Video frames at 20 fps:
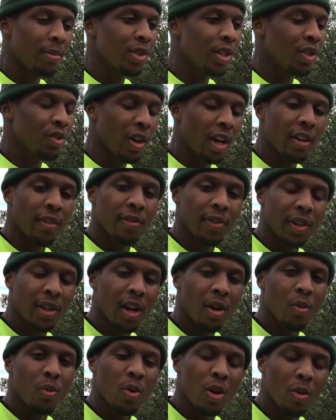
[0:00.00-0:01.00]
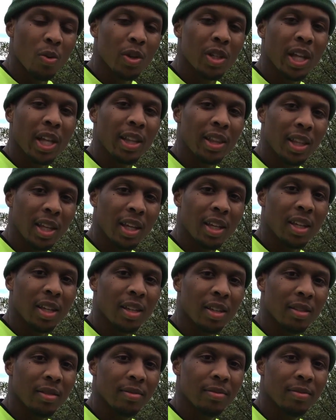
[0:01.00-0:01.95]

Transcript: just trying to figure out what were they thinking.